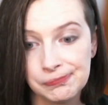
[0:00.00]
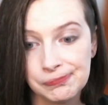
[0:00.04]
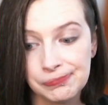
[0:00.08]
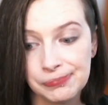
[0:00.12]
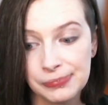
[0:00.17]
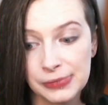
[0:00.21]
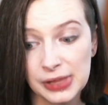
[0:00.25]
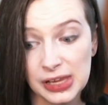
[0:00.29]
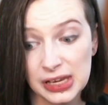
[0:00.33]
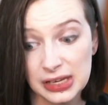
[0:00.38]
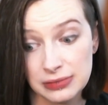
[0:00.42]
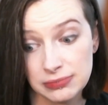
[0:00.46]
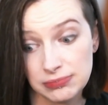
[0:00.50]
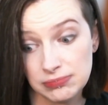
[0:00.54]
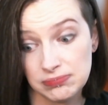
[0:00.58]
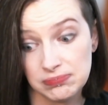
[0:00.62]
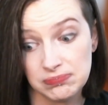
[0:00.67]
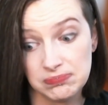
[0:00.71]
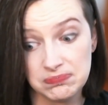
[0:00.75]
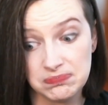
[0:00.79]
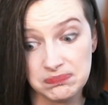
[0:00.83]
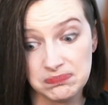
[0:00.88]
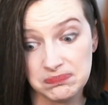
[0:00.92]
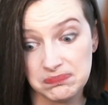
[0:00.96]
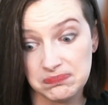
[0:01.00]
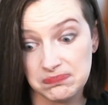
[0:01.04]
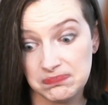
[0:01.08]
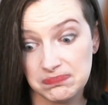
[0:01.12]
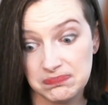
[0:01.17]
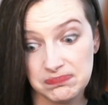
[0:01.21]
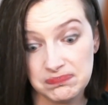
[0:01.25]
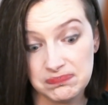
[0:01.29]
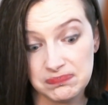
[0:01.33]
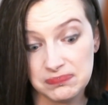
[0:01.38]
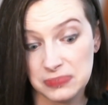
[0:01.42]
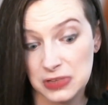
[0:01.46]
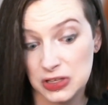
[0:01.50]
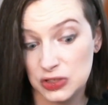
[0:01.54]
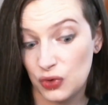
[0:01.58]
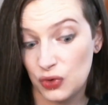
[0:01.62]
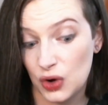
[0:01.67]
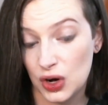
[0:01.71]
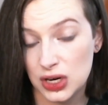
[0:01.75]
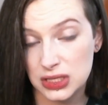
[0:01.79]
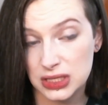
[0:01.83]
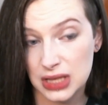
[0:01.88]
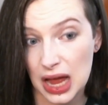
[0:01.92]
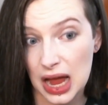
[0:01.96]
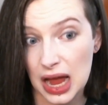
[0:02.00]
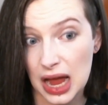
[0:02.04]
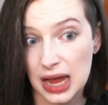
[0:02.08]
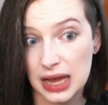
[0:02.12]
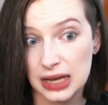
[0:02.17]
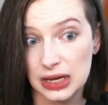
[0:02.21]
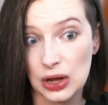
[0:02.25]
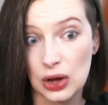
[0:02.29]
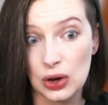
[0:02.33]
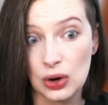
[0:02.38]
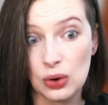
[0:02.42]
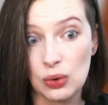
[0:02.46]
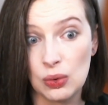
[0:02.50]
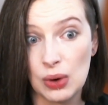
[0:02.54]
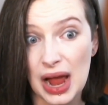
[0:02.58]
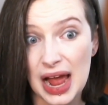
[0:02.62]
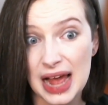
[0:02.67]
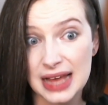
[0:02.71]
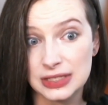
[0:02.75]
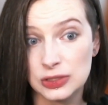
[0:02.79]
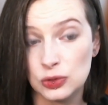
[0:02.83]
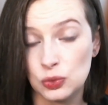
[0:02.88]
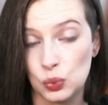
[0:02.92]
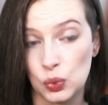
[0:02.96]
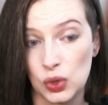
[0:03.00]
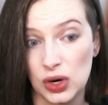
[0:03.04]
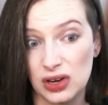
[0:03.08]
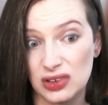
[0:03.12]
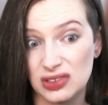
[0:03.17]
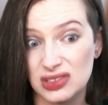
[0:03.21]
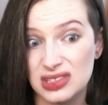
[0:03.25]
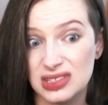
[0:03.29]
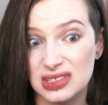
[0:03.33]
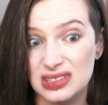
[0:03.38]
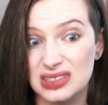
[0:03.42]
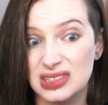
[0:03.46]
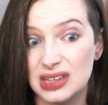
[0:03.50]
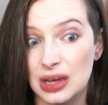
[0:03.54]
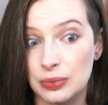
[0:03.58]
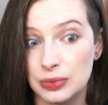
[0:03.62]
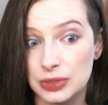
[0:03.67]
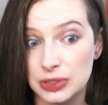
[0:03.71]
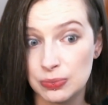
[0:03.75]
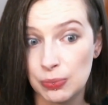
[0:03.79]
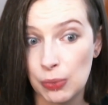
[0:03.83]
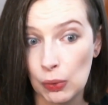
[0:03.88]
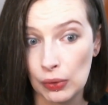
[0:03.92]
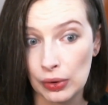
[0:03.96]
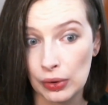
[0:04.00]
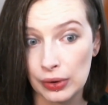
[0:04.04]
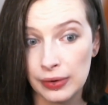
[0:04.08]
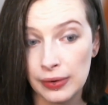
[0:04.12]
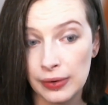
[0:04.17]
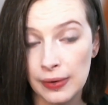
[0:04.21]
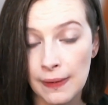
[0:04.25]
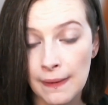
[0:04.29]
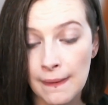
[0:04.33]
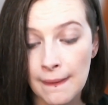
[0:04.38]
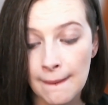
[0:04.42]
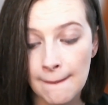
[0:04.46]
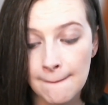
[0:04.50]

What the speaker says: it, as far as I know, hasn't worked since I was born.